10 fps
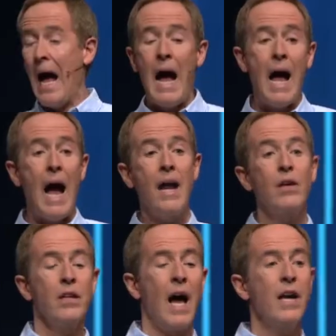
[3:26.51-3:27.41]

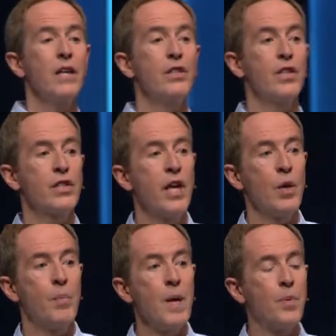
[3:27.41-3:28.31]
I didn't just
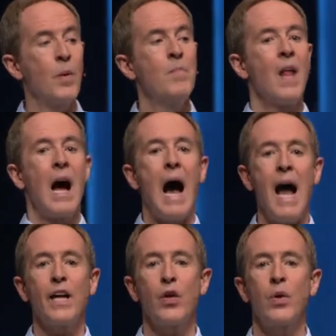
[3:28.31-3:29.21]
heal people.
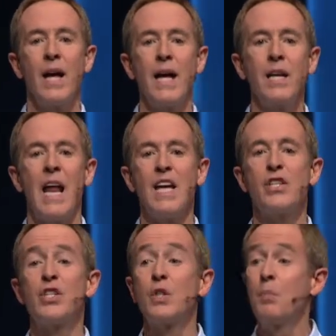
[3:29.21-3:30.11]
I created a
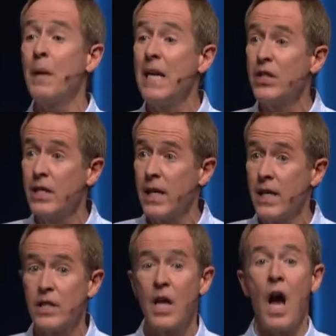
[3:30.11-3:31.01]

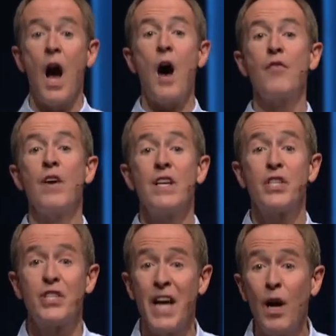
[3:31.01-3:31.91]
species of
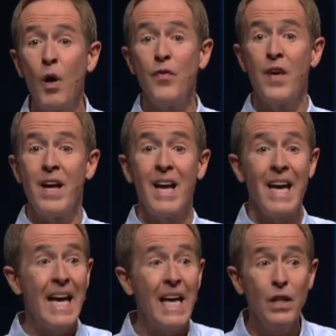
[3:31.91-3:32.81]

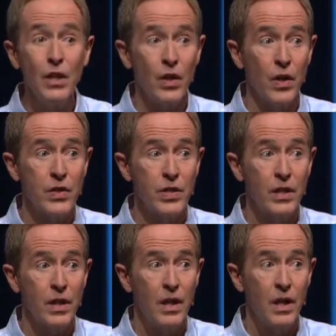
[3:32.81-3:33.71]
self-healers.
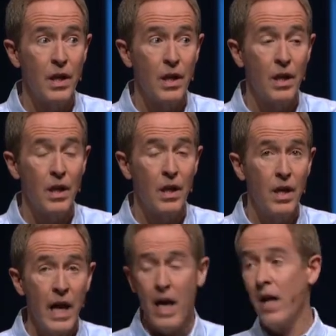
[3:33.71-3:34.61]

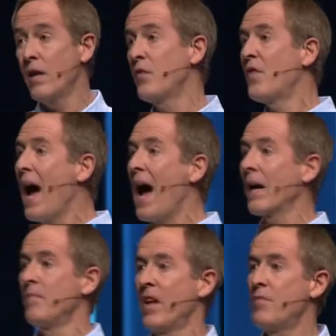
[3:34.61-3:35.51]
In
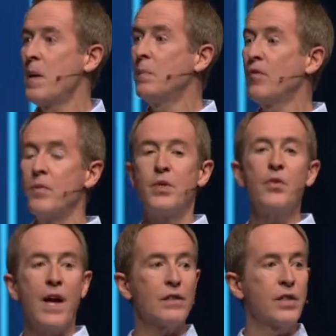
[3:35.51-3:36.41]
fact, if people from
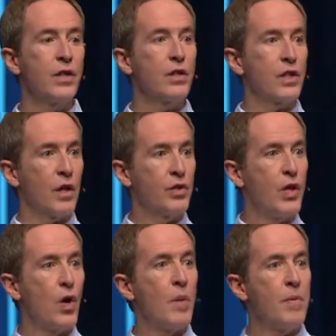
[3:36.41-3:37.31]
2,000 years ago
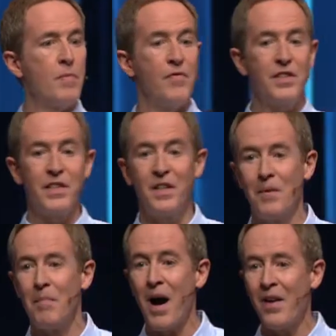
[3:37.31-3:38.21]
showed up and visited
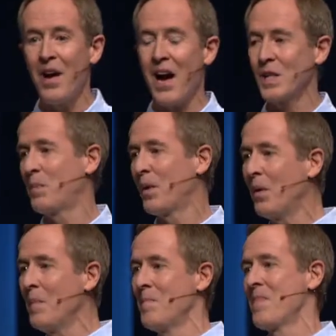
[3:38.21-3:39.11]
a modern
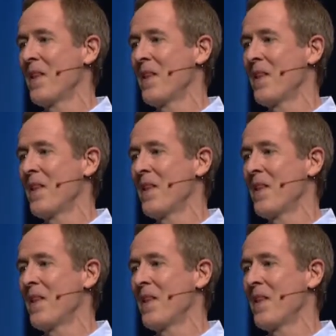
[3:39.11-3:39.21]
hospital,